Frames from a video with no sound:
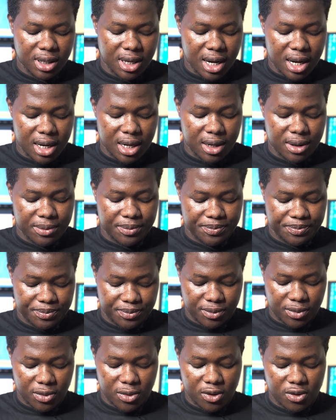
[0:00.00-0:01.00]
Ghana.
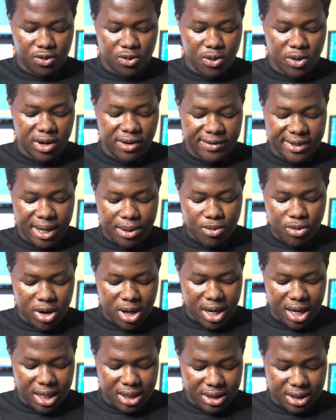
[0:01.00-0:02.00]
So if
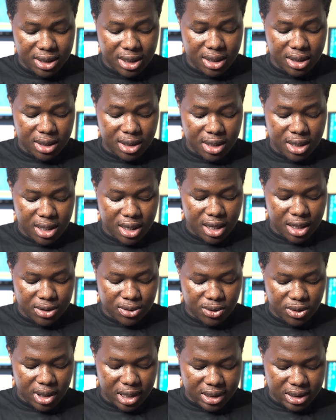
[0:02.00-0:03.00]
someone answered,
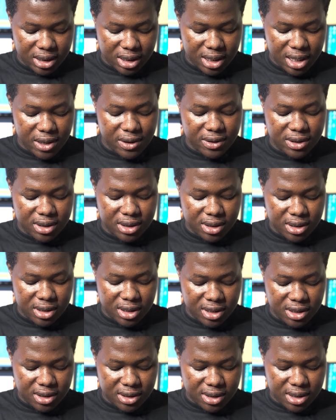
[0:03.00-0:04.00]
as you can see, there is
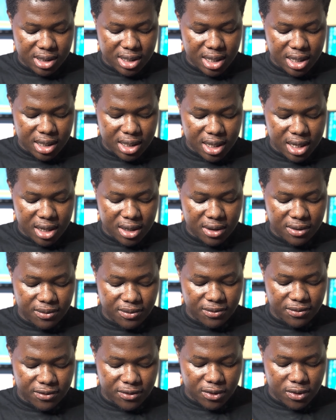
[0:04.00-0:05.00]
this tinted
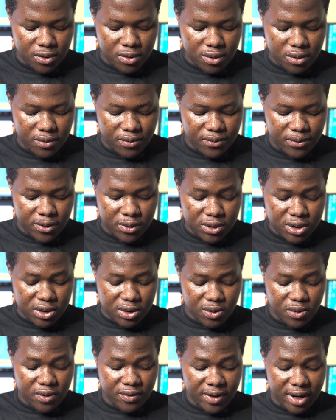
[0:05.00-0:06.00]
view
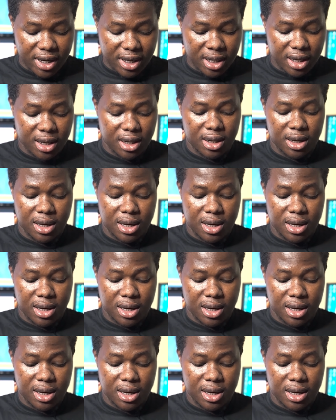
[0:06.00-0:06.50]
votes over here.